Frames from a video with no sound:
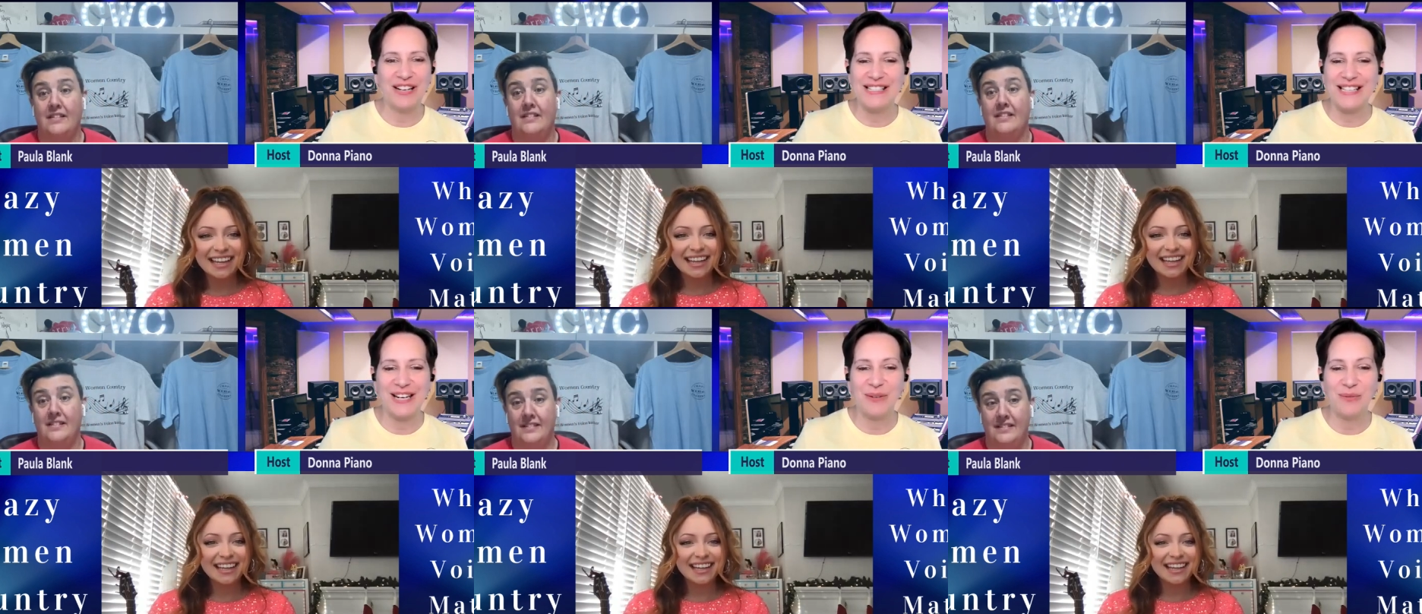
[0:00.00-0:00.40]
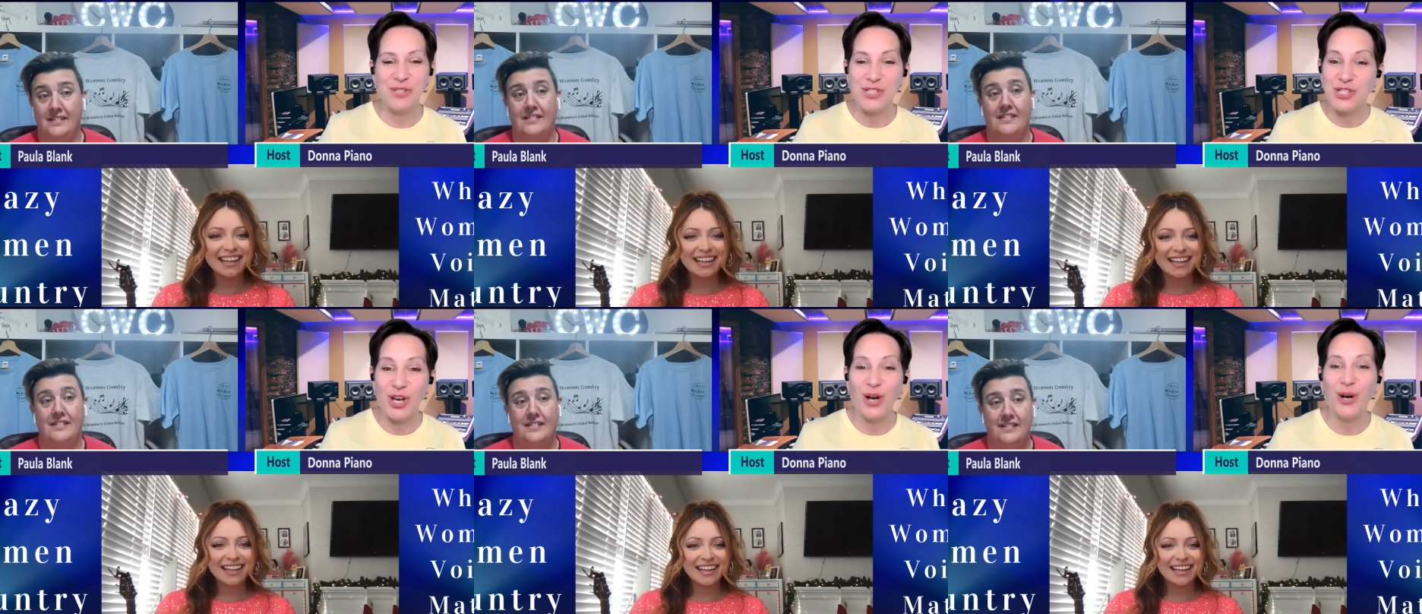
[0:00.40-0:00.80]
Speaker 1: Because I don't
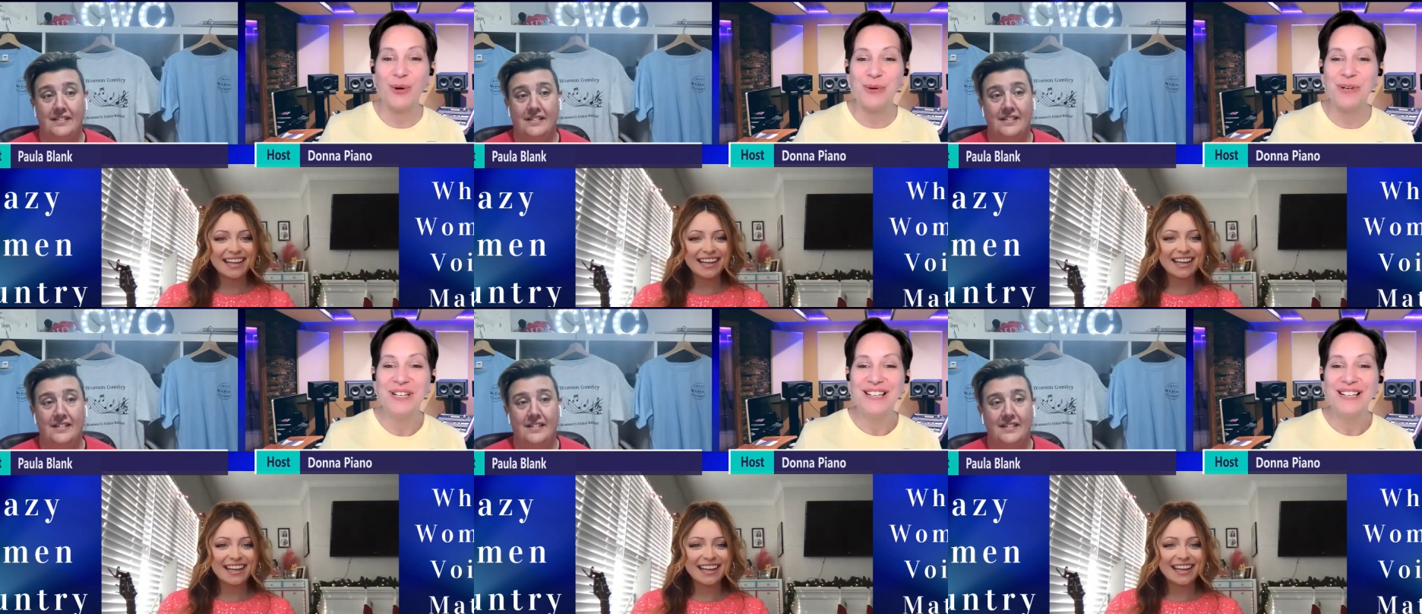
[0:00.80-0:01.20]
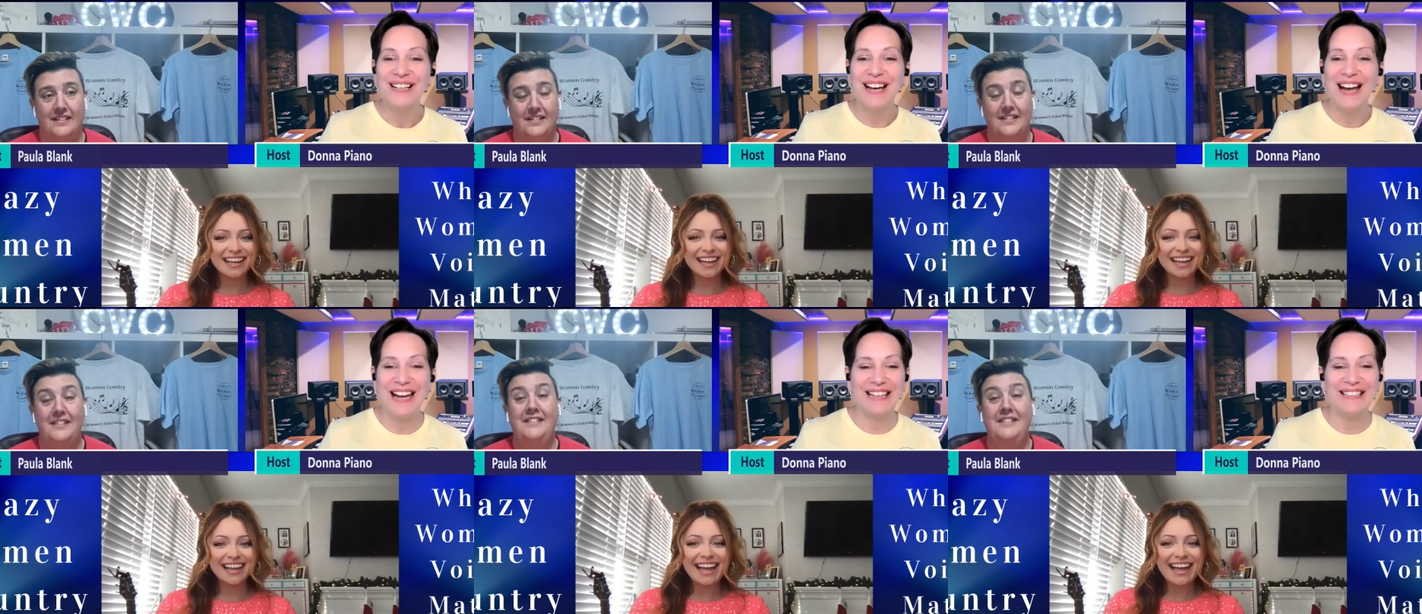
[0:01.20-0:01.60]
sew,
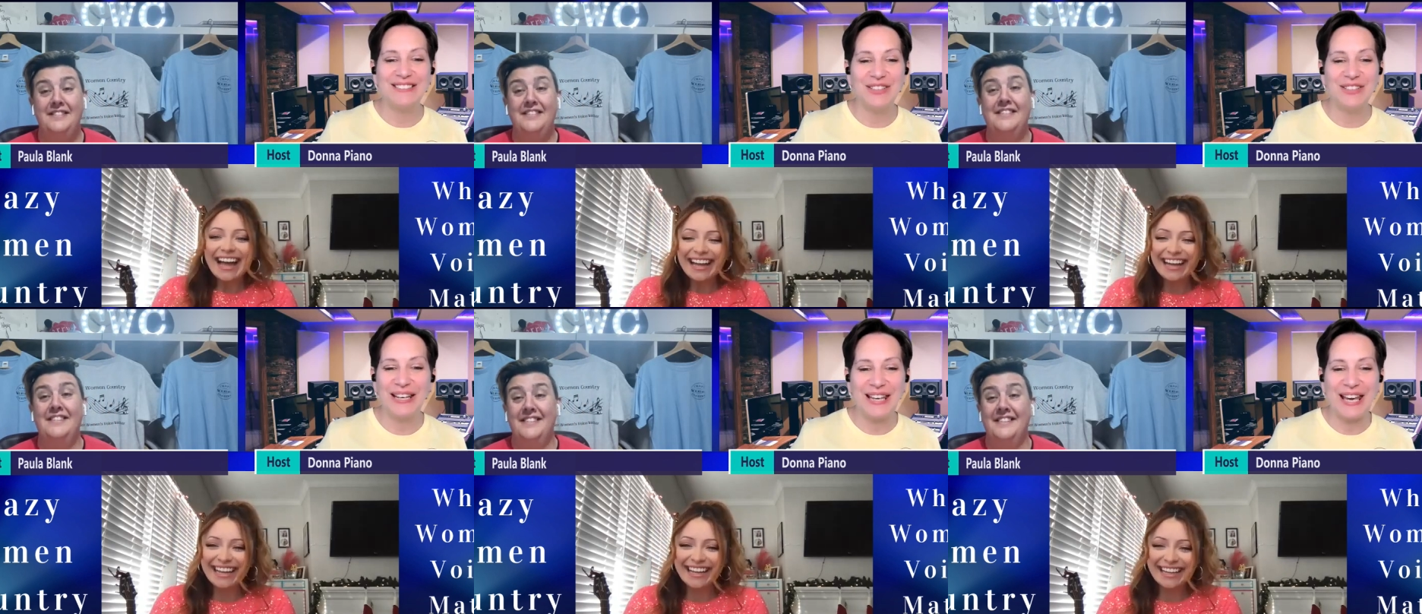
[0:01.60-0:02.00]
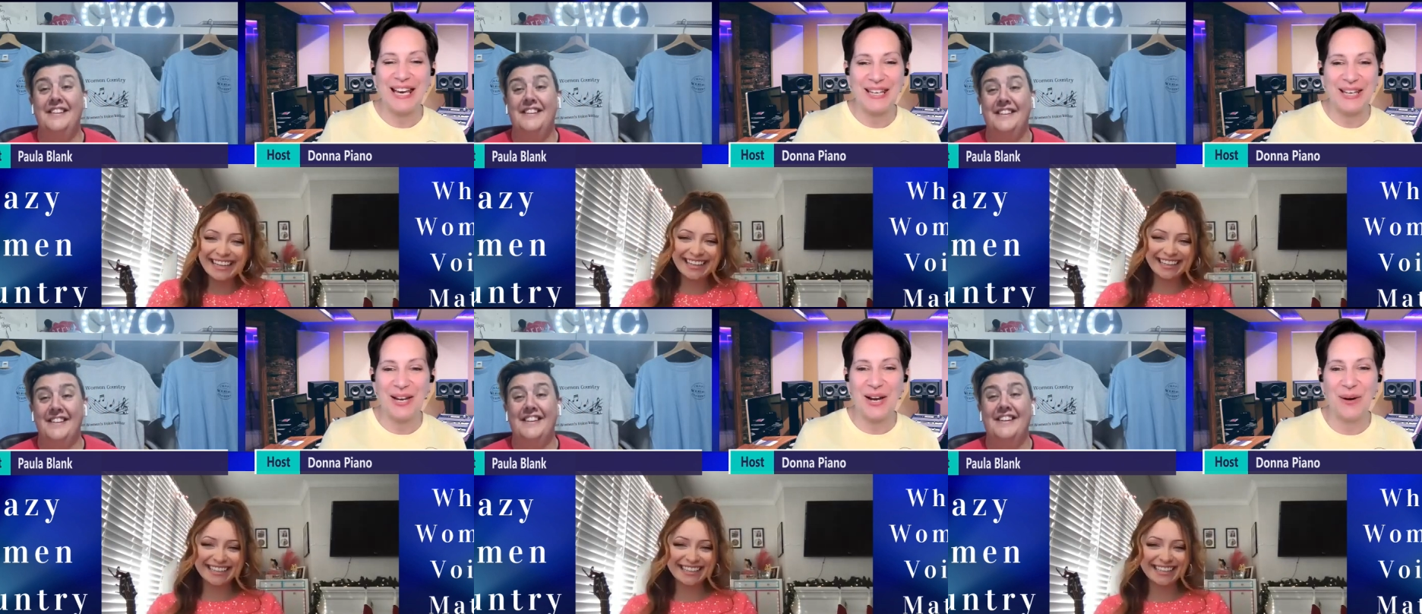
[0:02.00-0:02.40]
and like
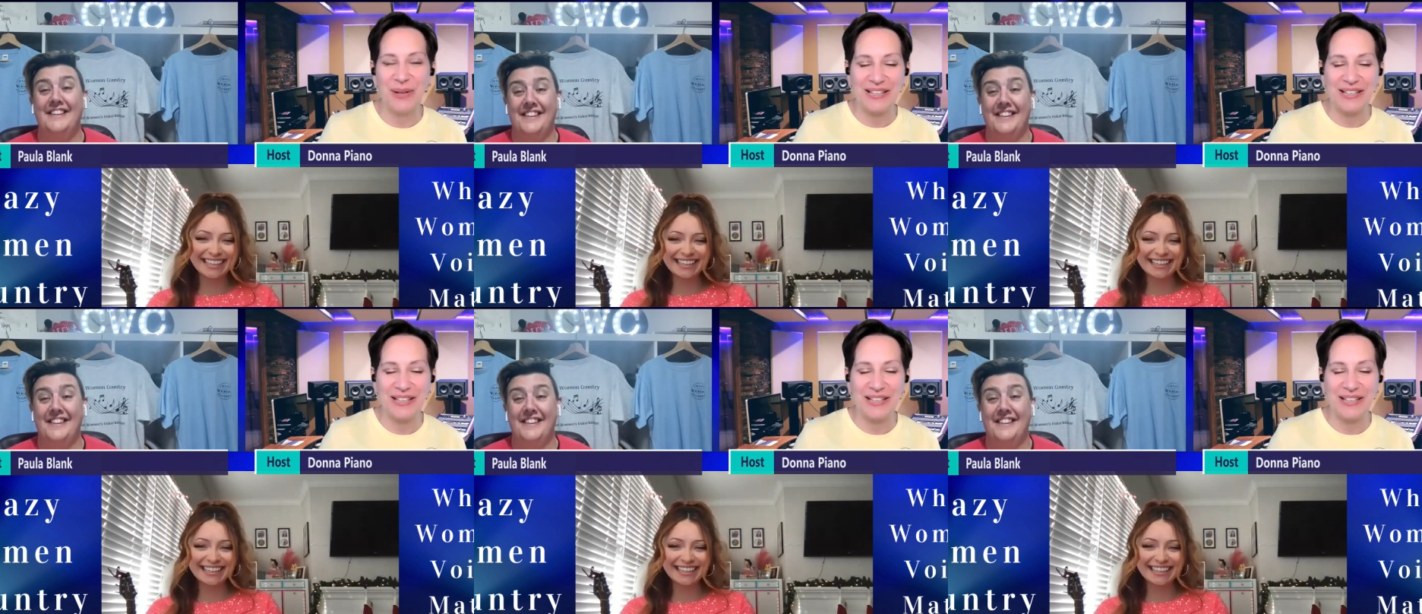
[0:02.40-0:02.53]
you know,